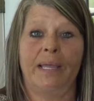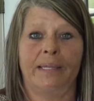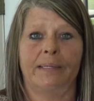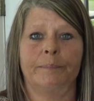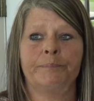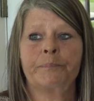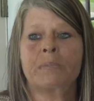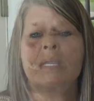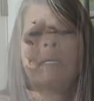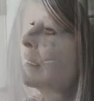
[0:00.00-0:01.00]
I am.
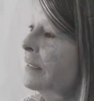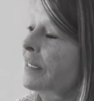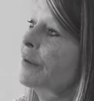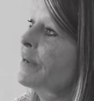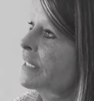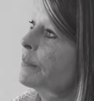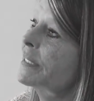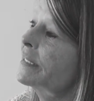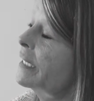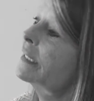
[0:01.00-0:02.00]
Did I raise
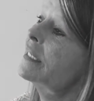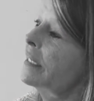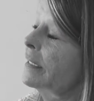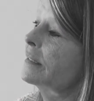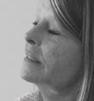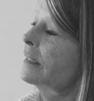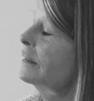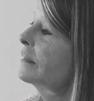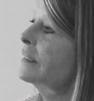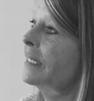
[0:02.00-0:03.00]
my son? Yes.
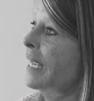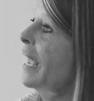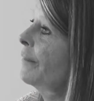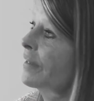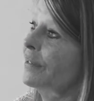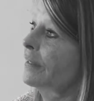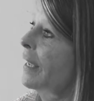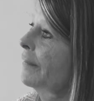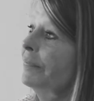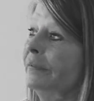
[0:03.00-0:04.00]
Did he have a good
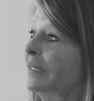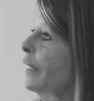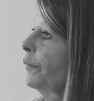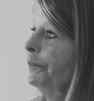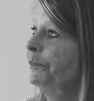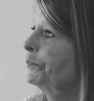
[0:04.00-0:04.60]
life? No.